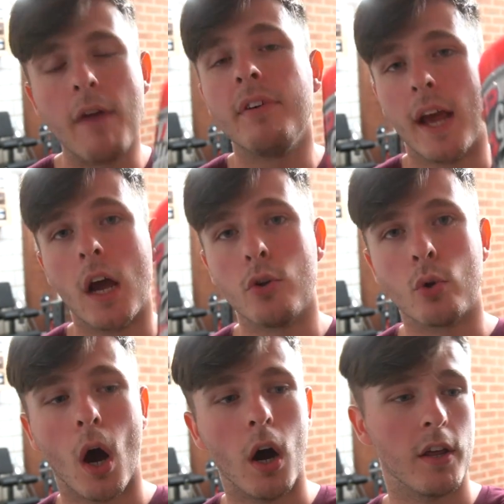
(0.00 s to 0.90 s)
Every day I do
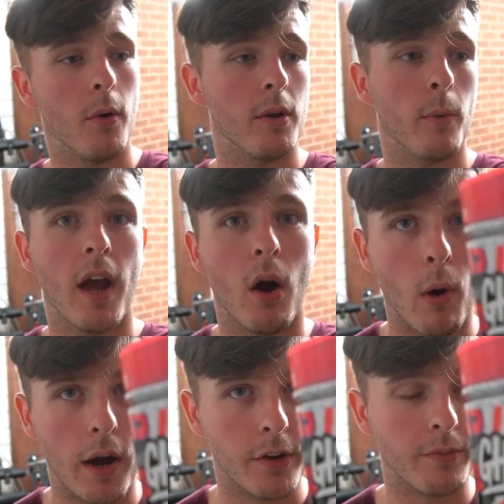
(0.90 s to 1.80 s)
cardio anyway, I
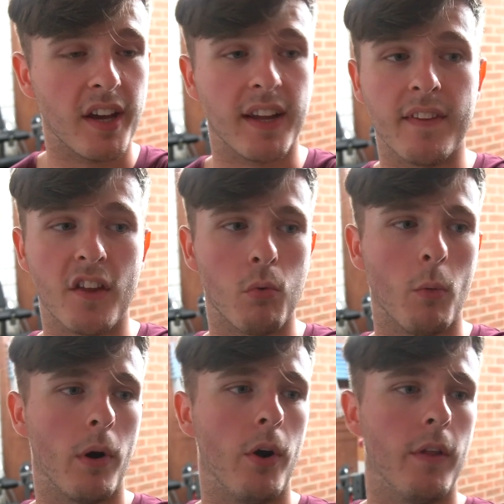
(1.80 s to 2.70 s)
wind up taking this
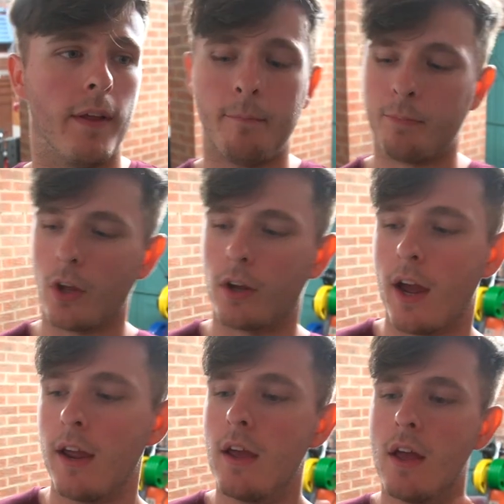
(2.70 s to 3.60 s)
one way or another,
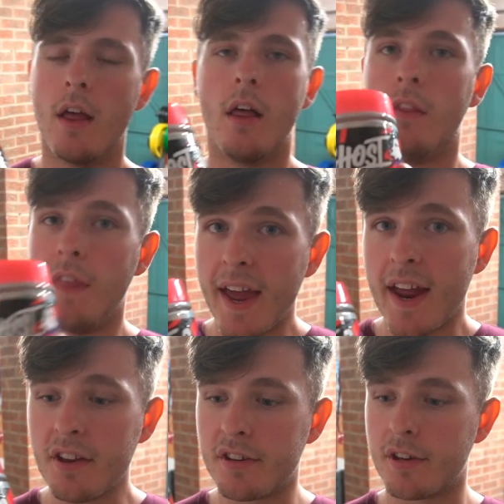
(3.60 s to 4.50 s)
okay?
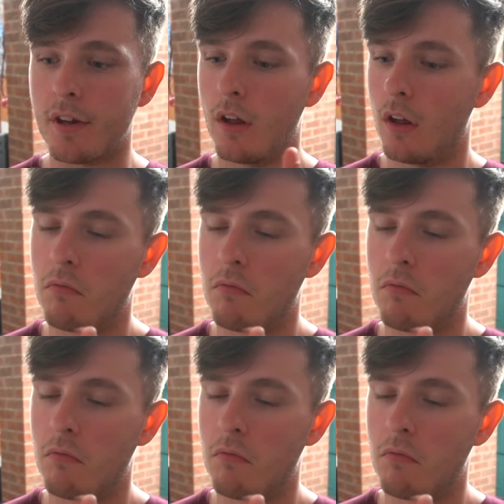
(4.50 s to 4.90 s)
This,